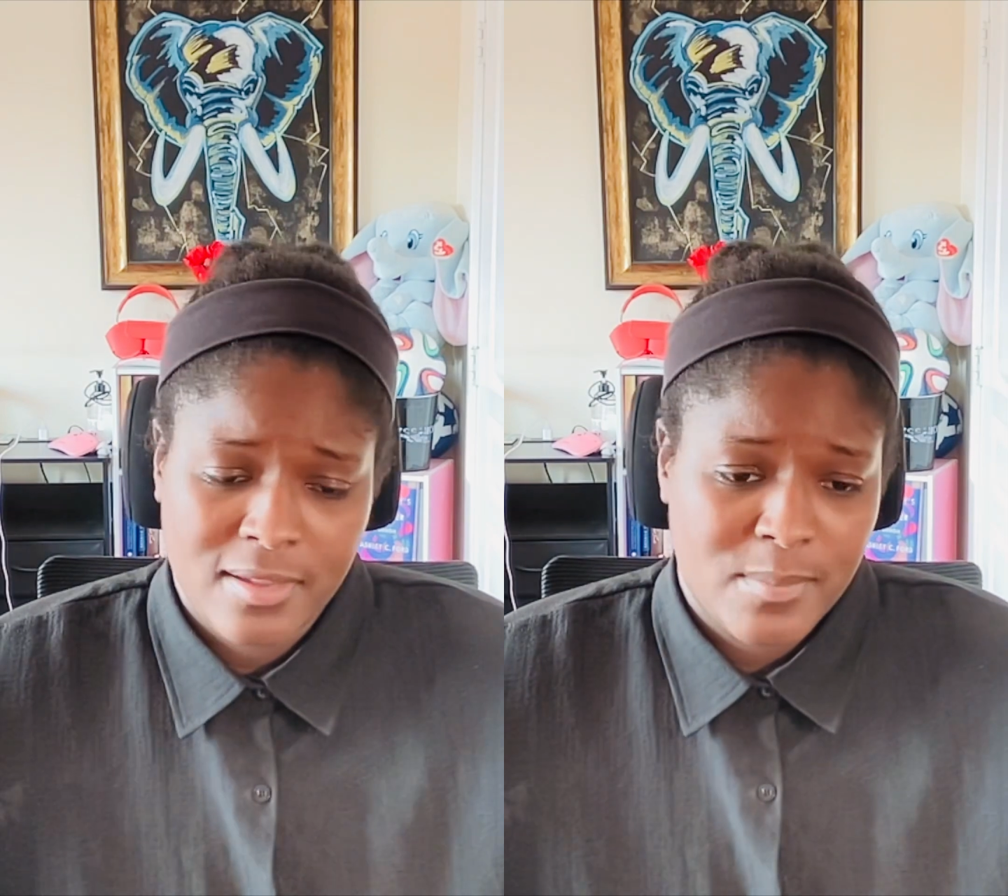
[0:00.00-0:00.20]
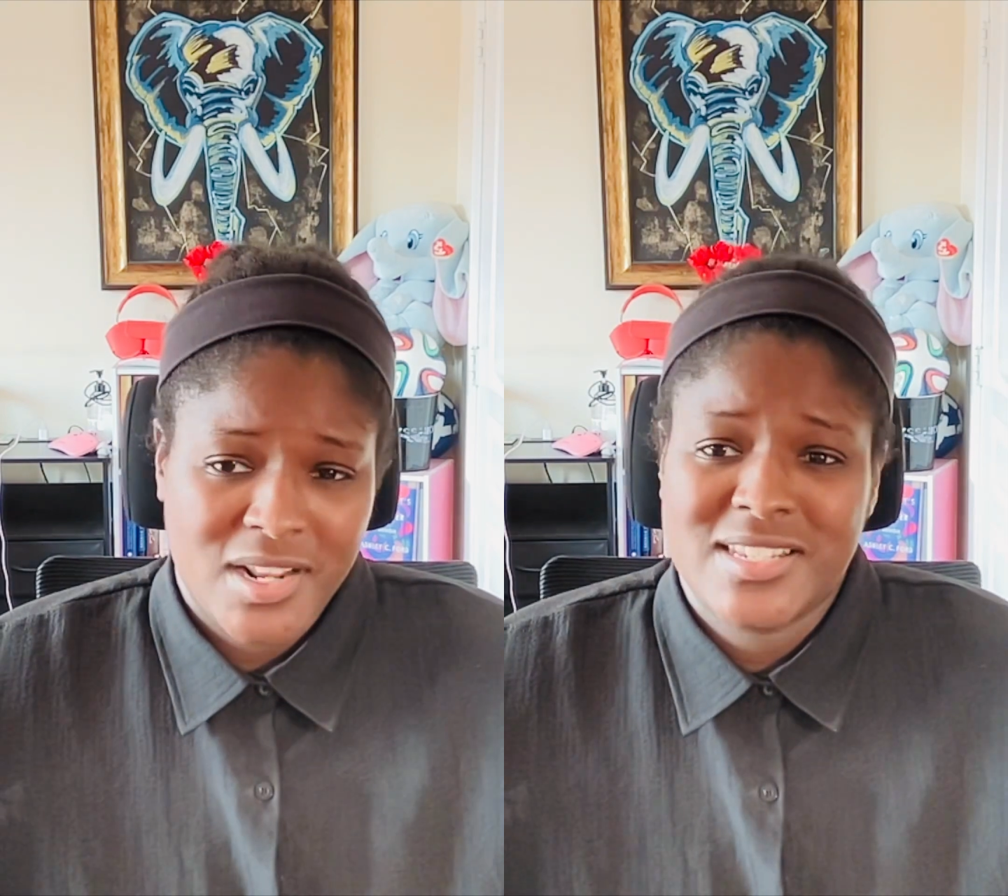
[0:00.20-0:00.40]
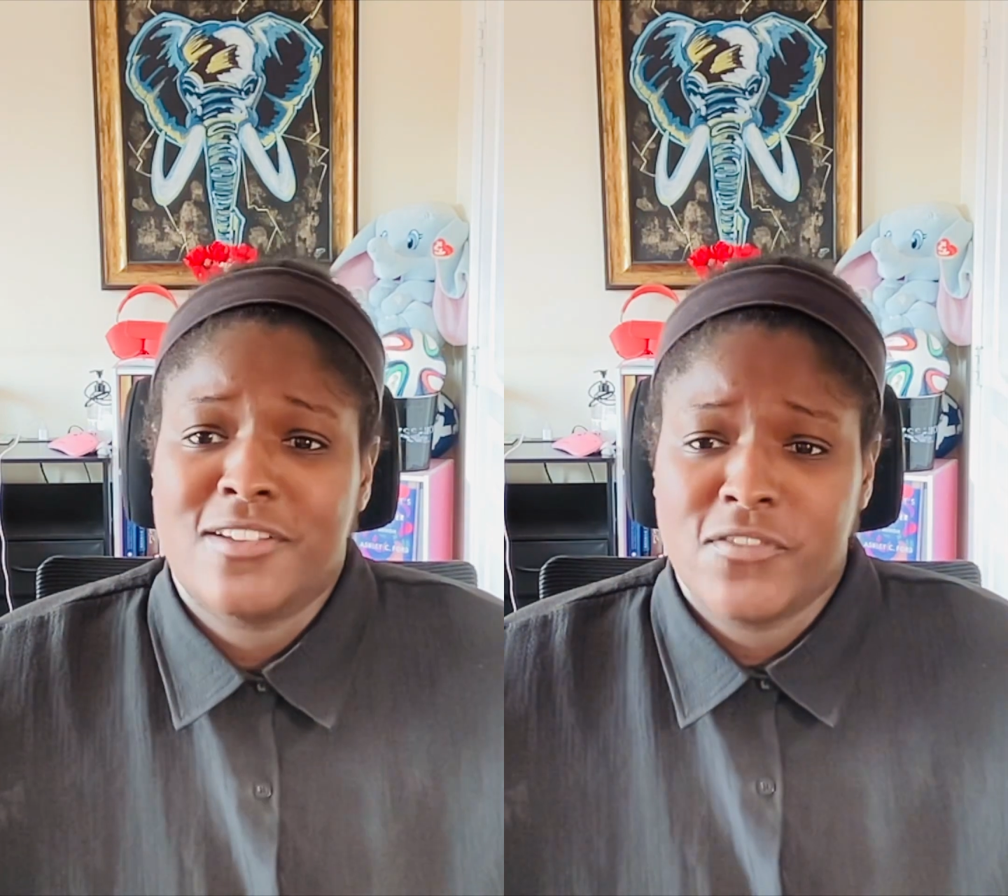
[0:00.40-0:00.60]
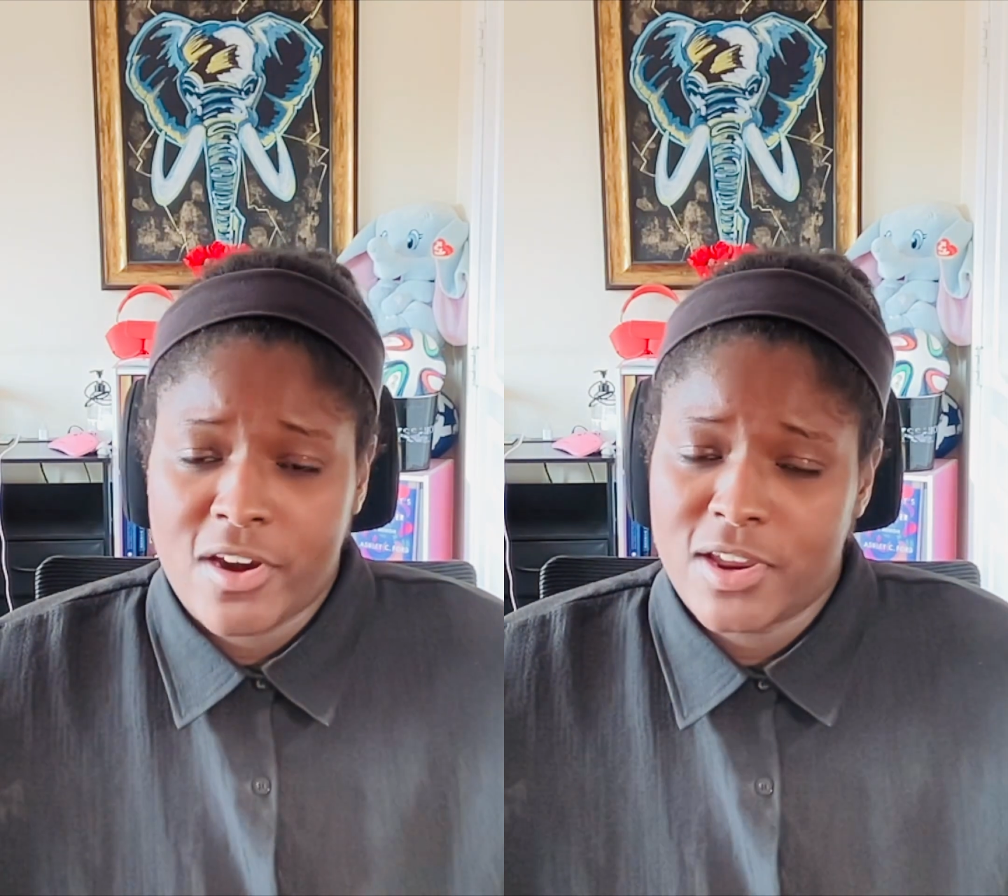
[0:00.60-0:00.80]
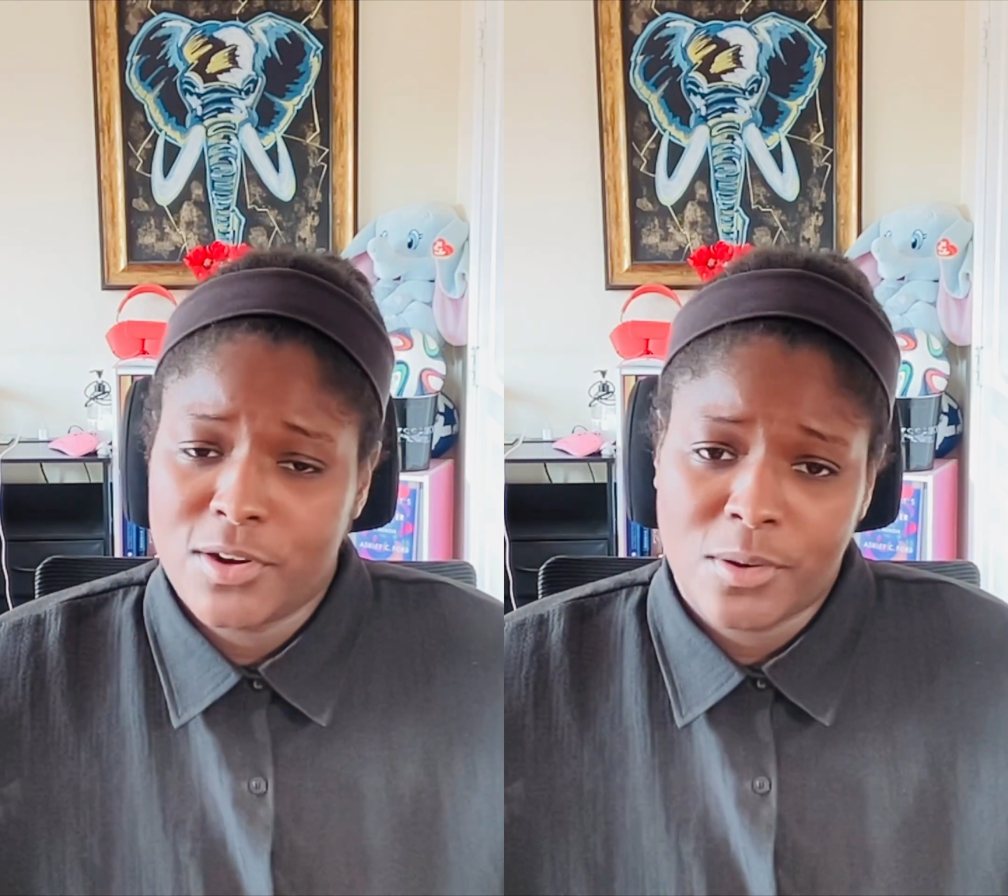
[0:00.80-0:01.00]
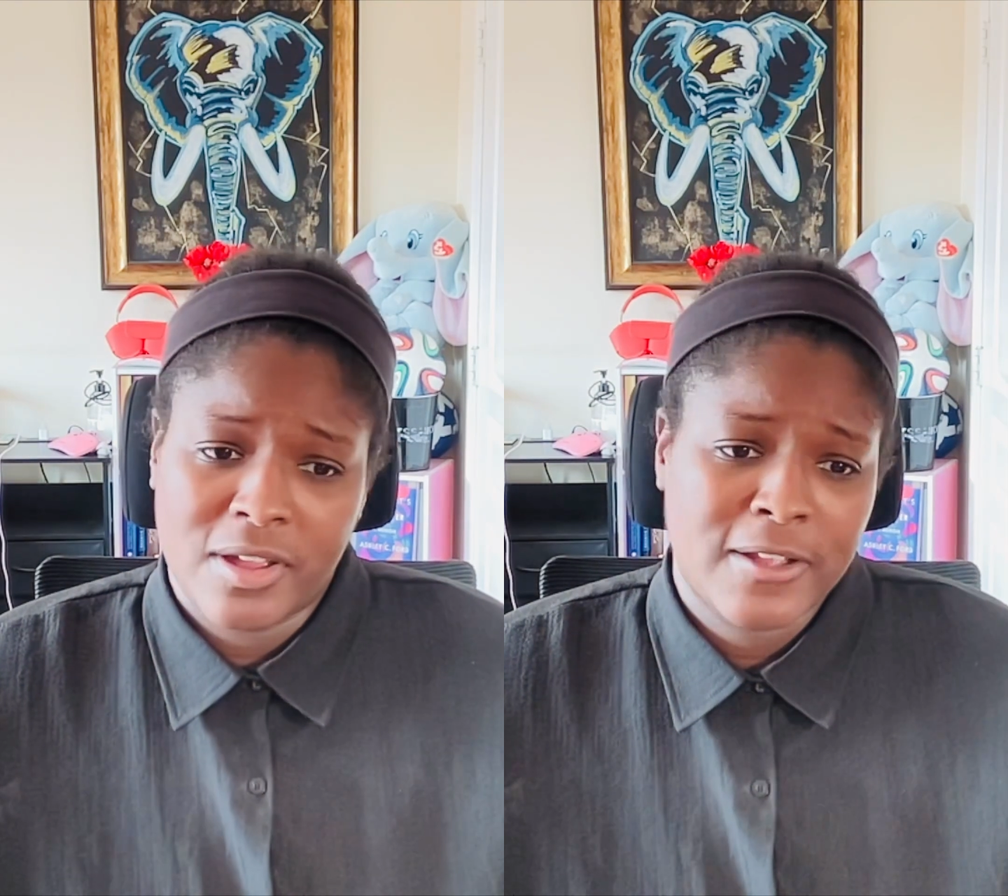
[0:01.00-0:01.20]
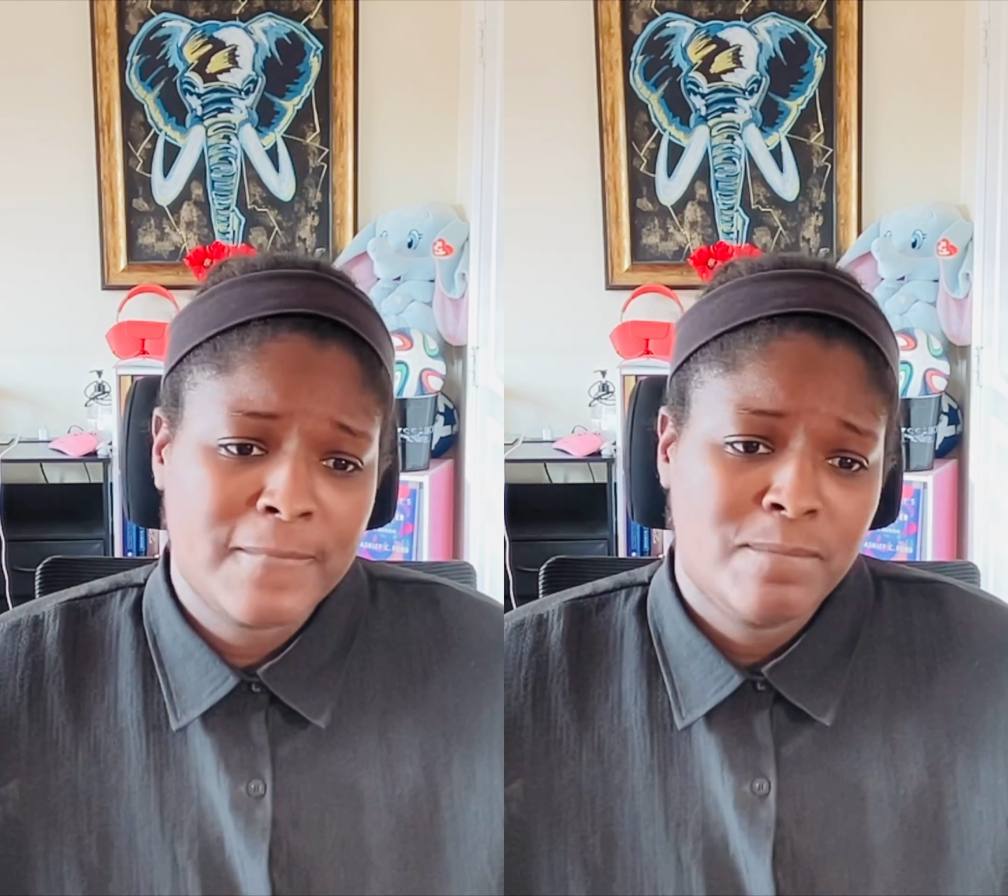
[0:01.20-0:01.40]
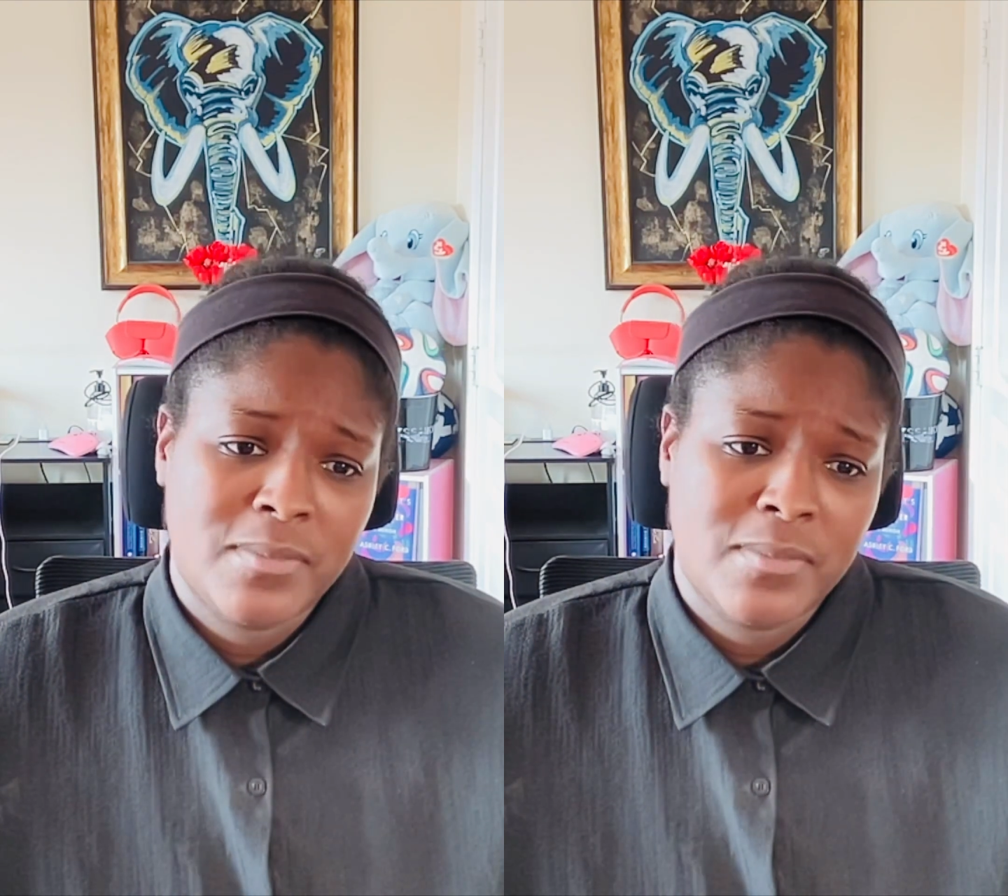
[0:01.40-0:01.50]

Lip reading: but it's like very annoying.